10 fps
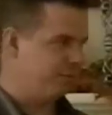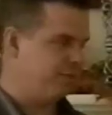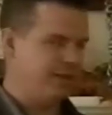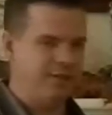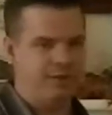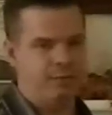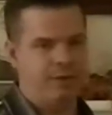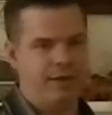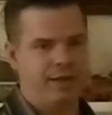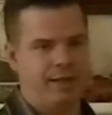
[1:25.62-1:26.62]
play these
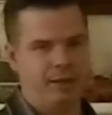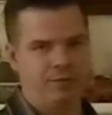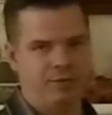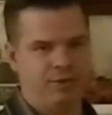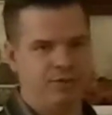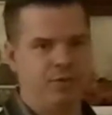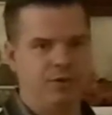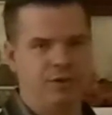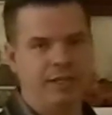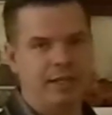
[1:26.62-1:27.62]
M-rated games if it's going
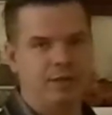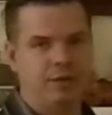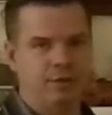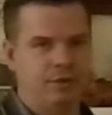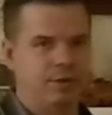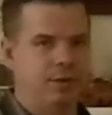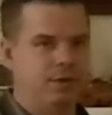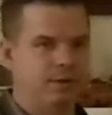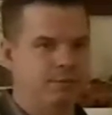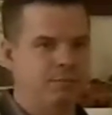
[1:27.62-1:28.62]
to lead to
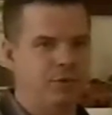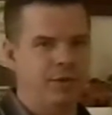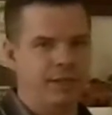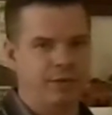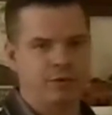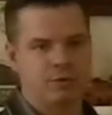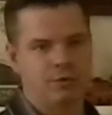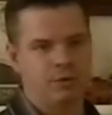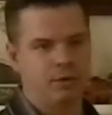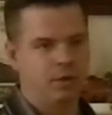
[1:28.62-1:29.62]
bullying in
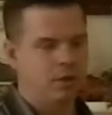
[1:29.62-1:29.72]
school.